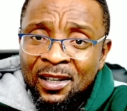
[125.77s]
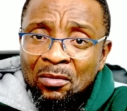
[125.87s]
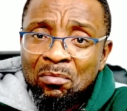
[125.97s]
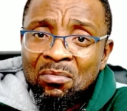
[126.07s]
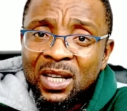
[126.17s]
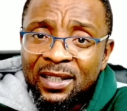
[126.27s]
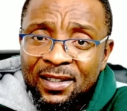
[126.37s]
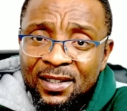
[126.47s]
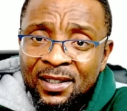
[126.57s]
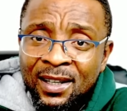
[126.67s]

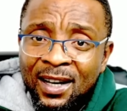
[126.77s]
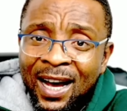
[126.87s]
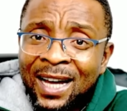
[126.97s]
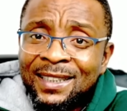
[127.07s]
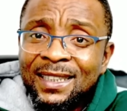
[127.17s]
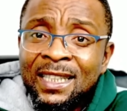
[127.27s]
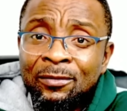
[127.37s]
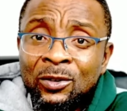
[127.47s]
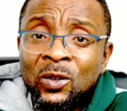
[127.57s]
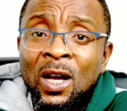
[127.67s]
meet, and
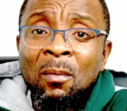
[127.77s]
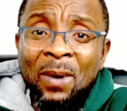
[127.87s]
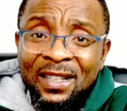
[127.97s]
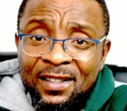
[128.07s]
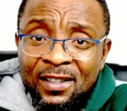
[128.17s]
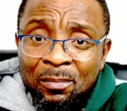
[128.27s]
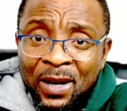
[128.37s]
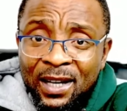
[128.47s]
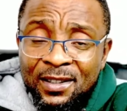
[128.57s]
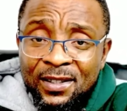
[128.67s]
even
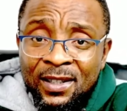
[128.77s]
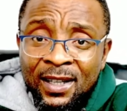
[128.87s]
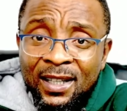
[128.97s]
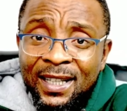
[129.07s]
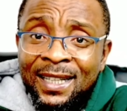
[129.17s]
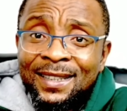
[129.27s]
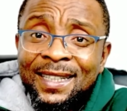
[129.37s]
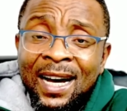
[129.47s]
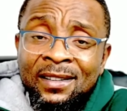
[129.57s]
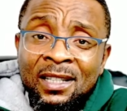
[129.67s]
participate in the
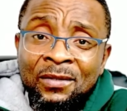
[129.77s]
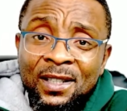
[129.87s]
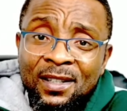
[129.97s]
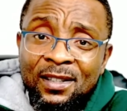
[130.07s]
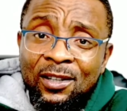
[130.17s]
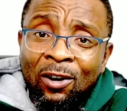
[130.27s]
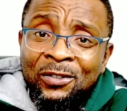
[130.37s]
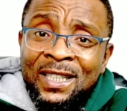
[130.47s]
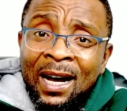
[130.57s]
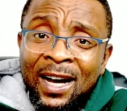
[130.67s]
activities of
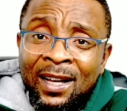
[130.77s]
their,